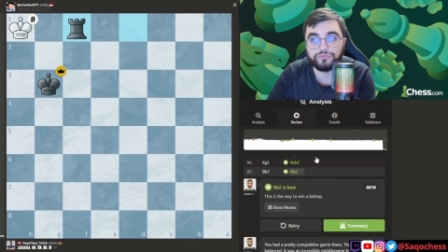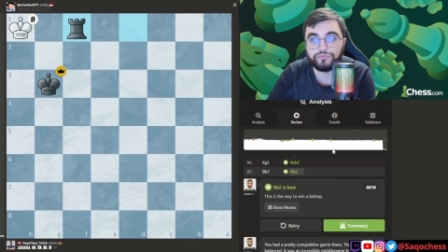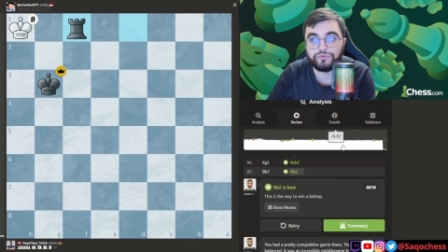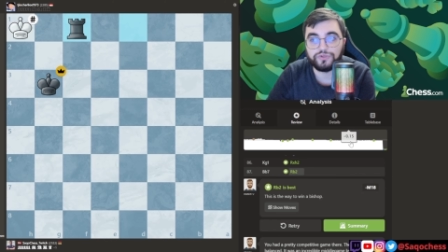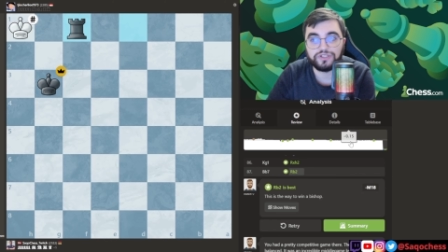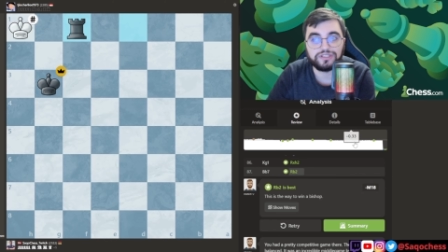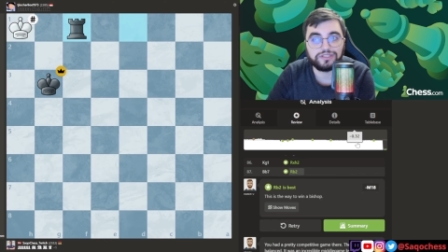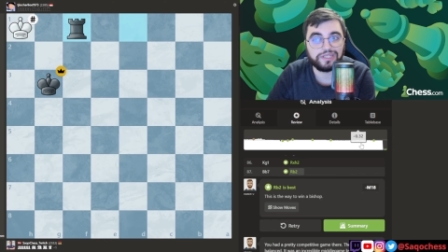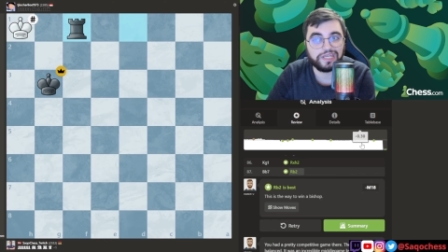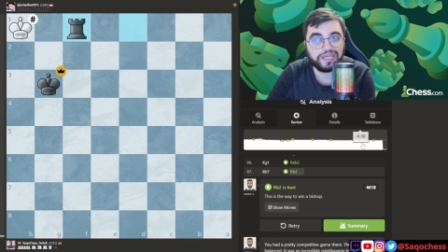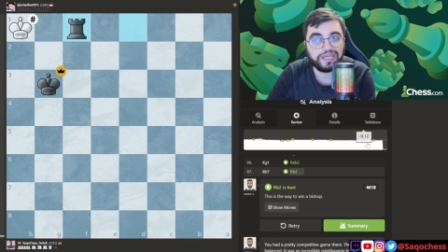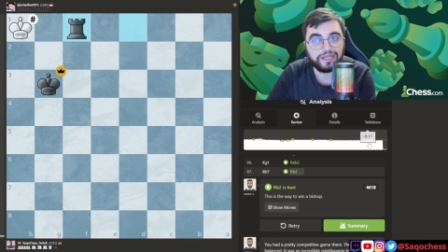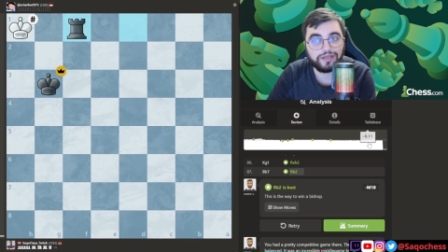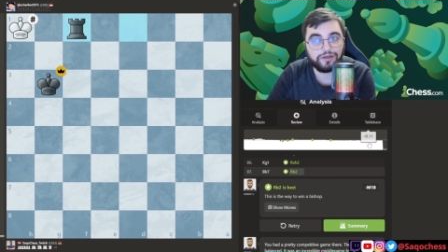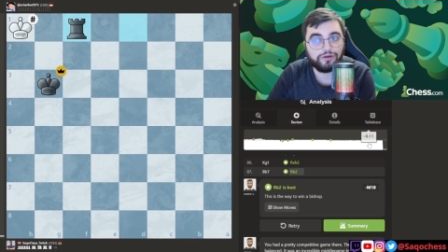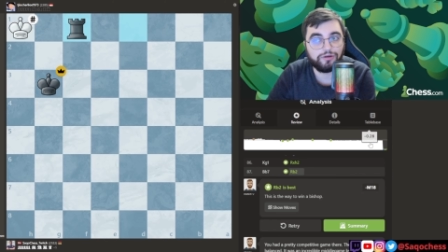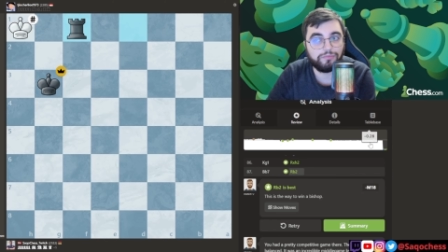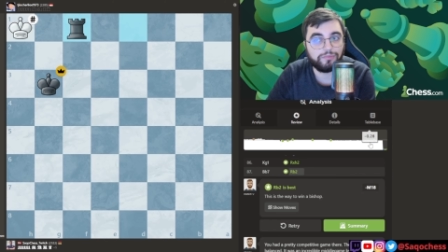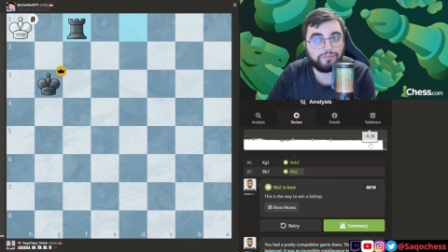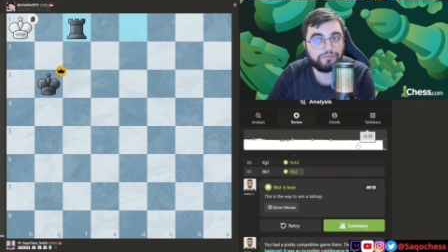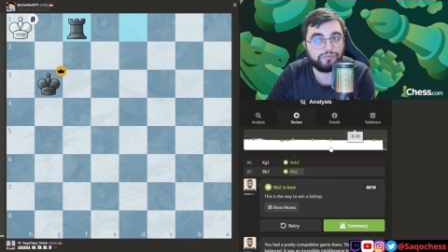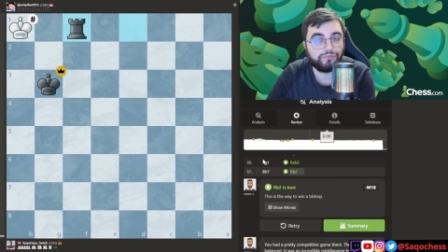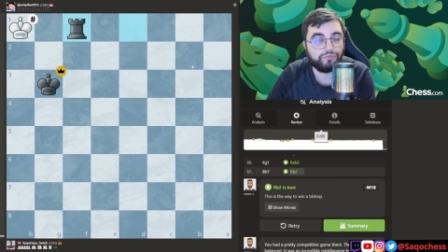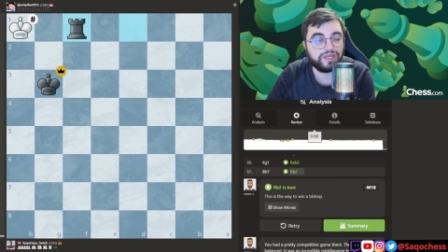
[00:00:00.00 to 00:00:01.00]
with
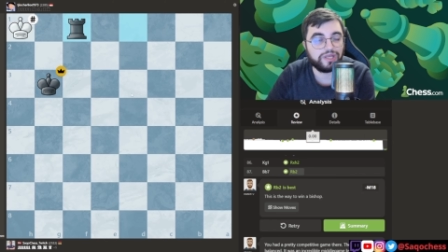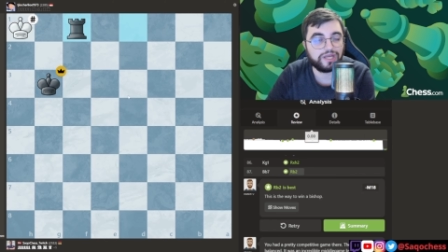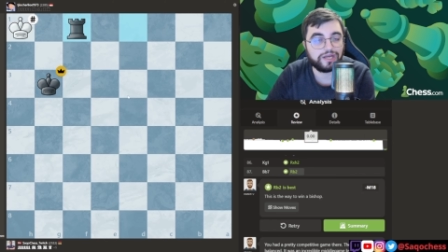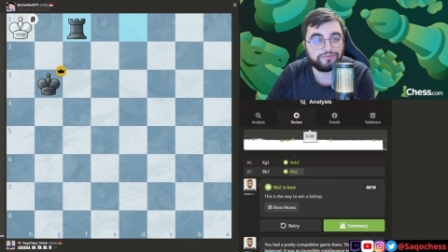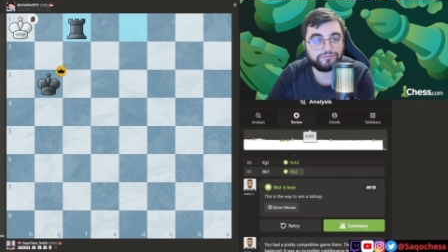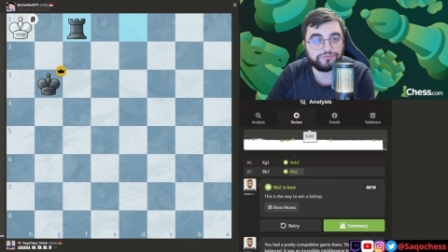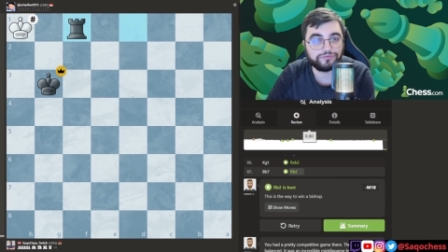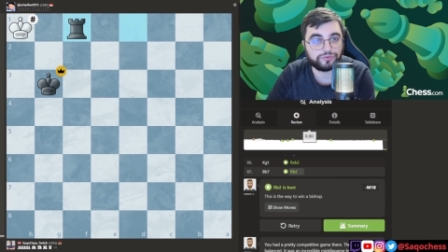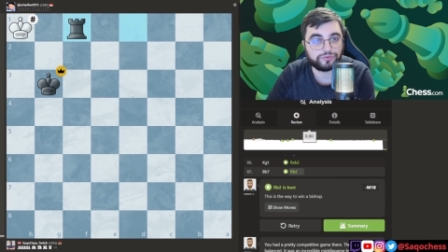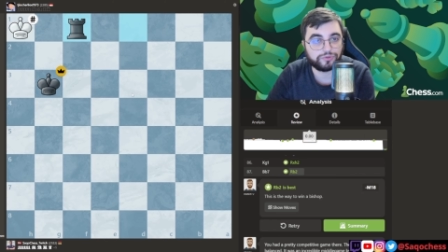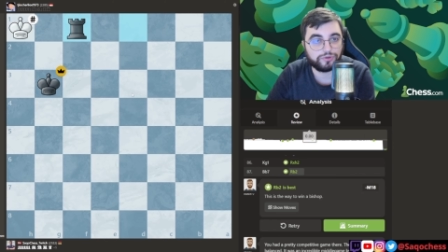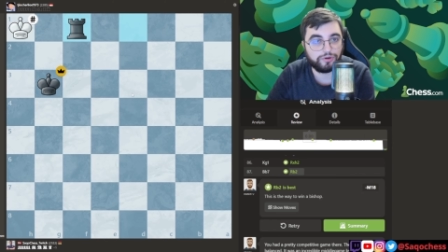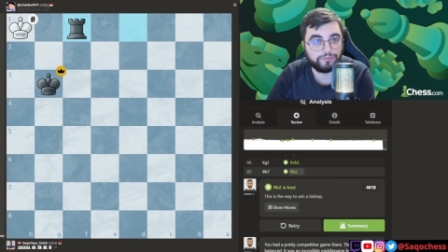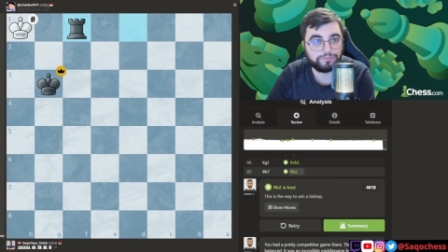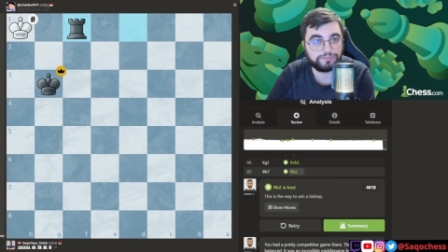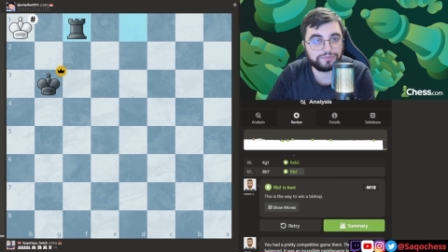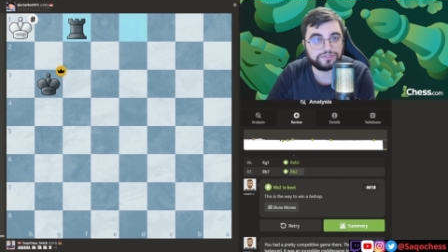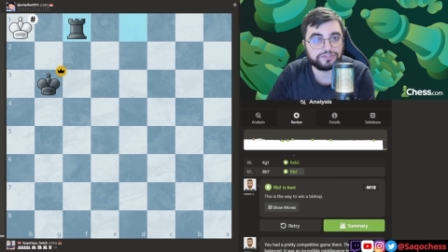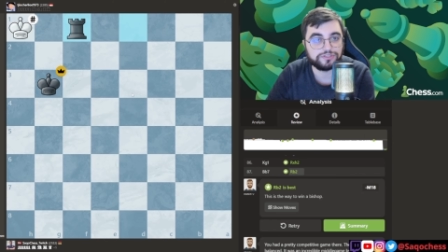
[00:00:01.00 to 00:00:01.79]
game we have draw